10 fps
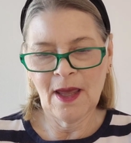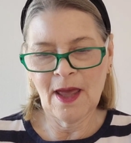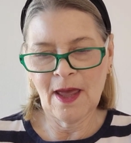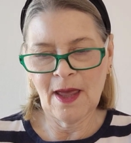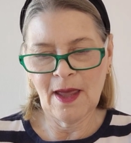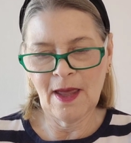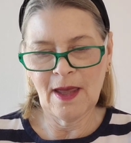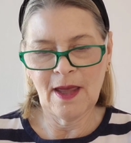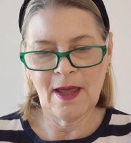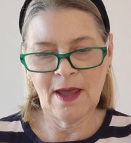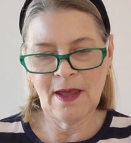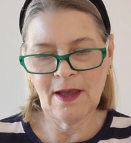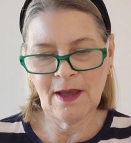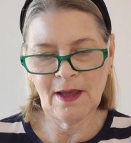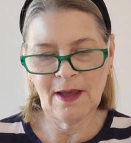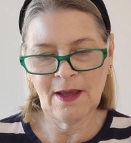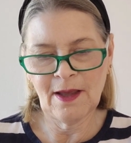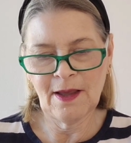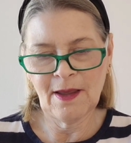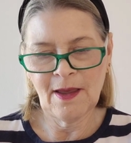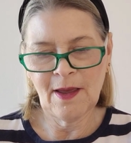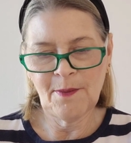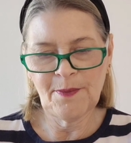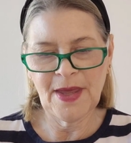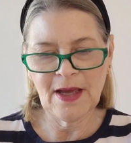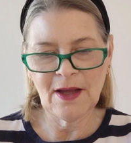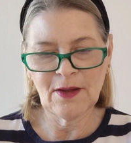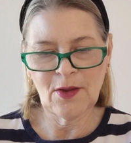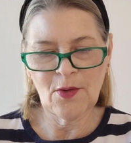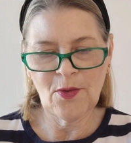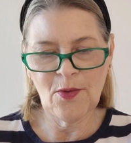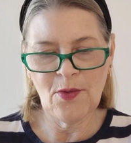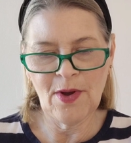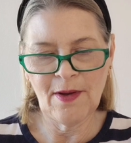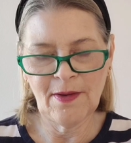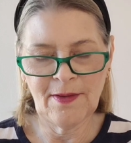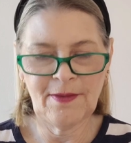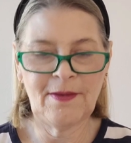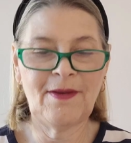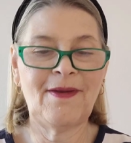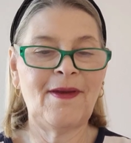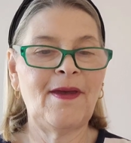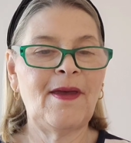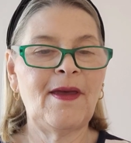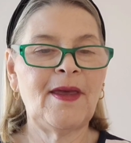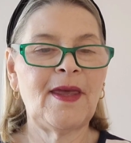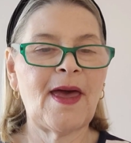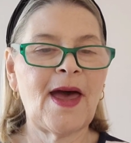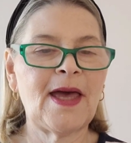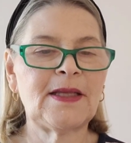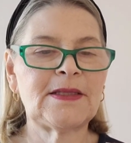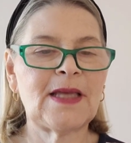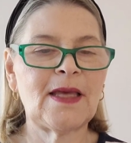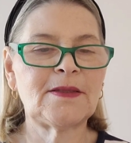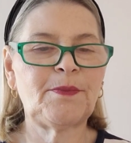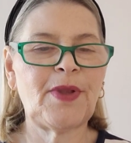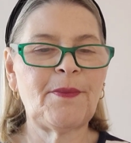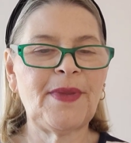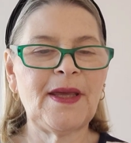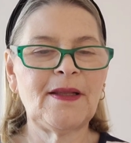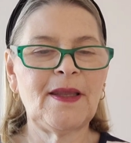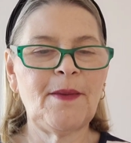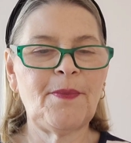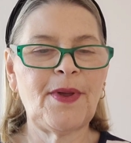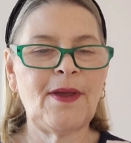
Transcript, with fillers: Uh, Pink Glow. Yeah, it says plumping lip